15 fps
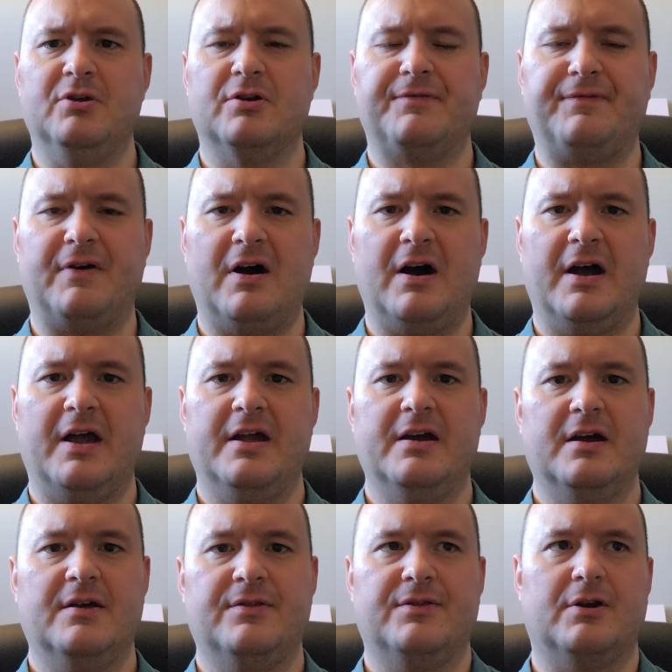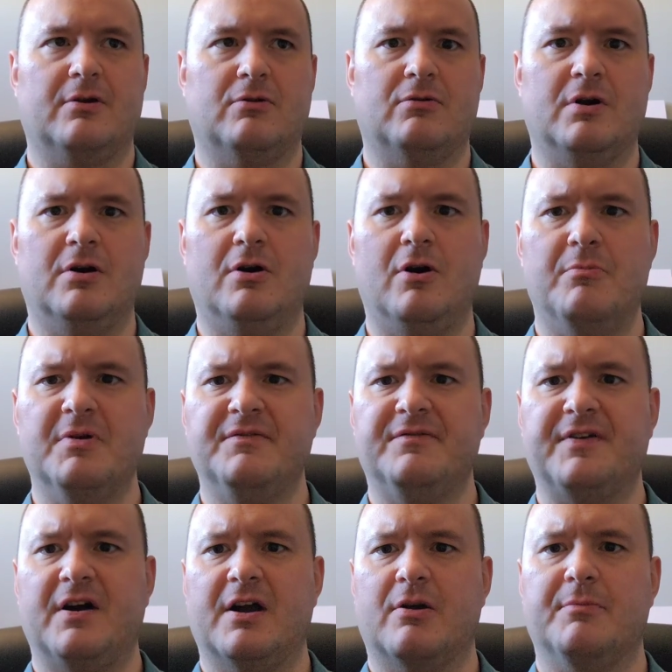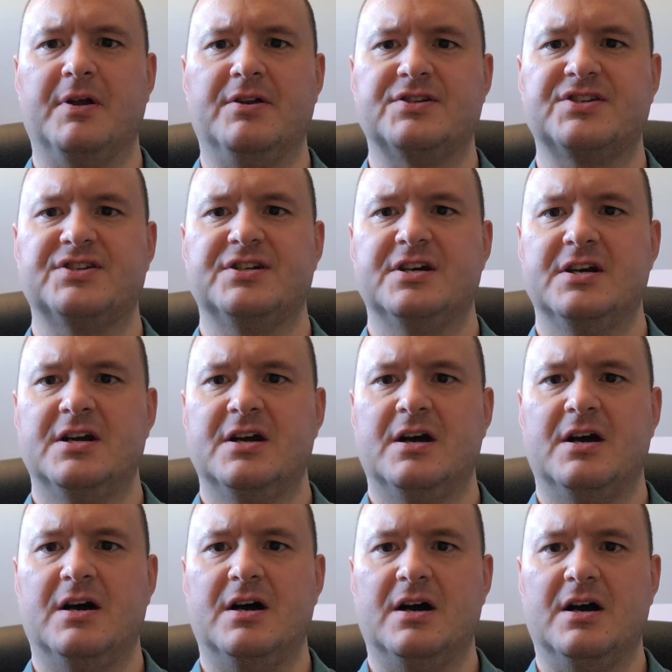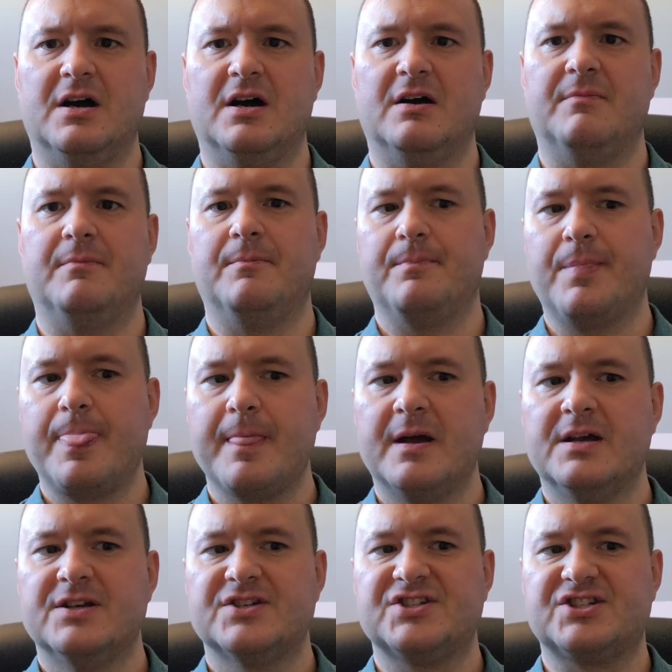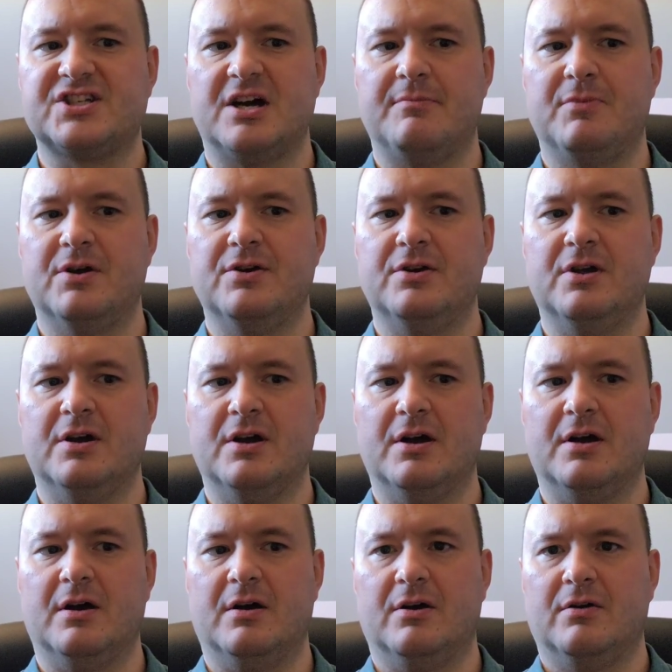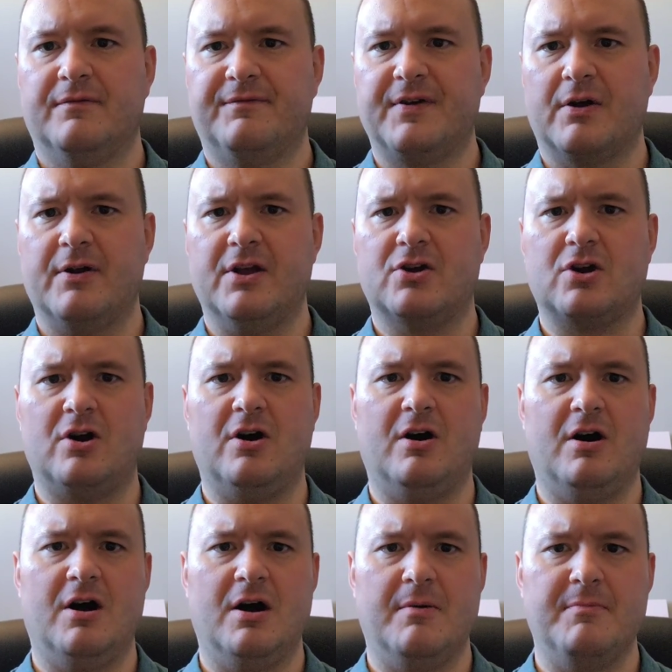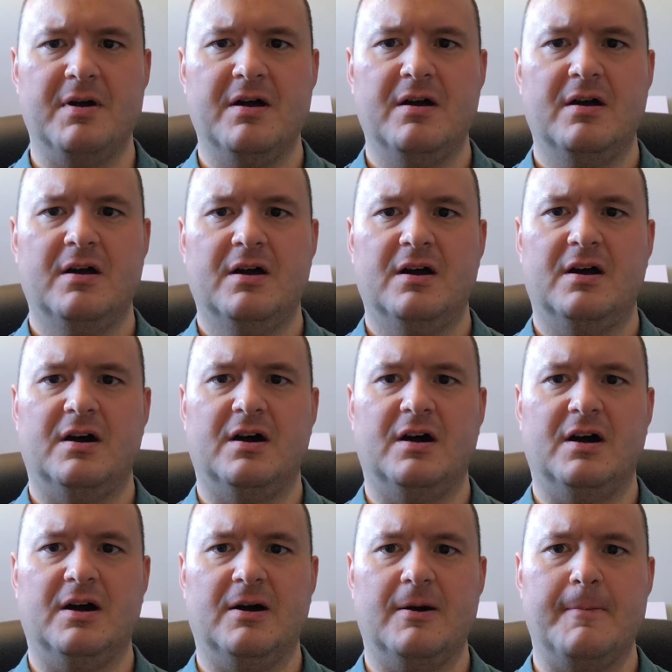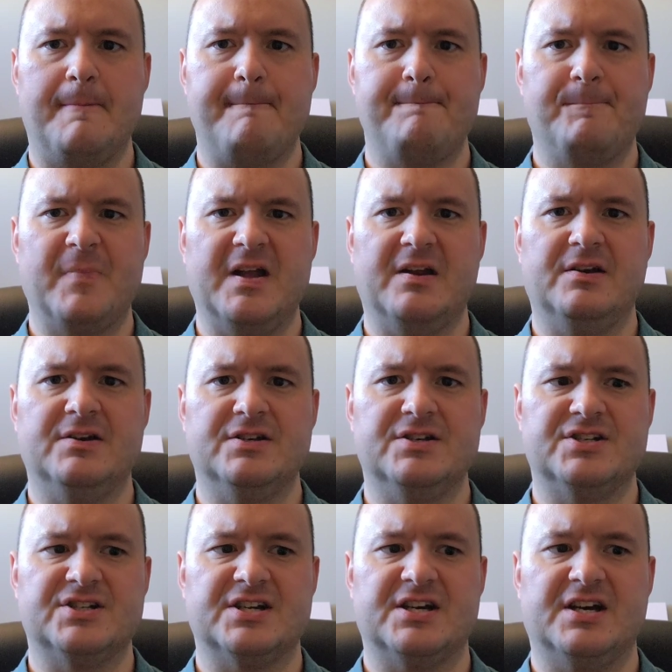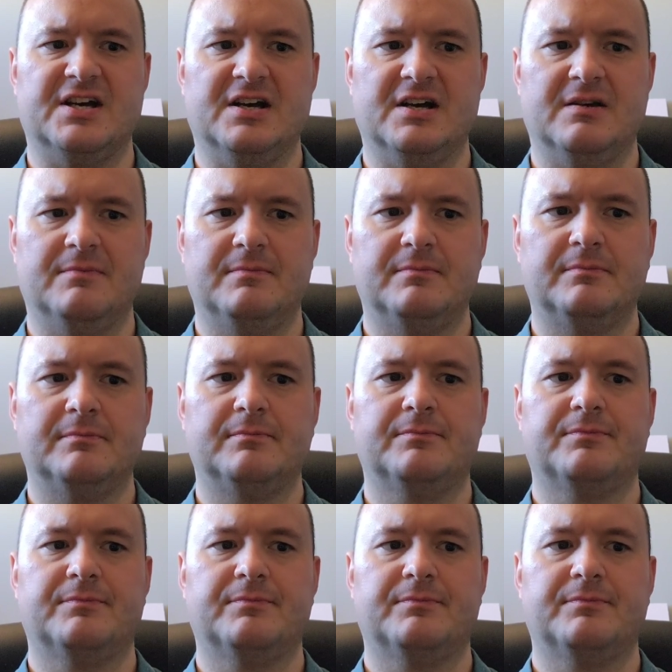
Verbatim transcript: beautify their uh, home environment. Um, someone uh, very calm um, and uh,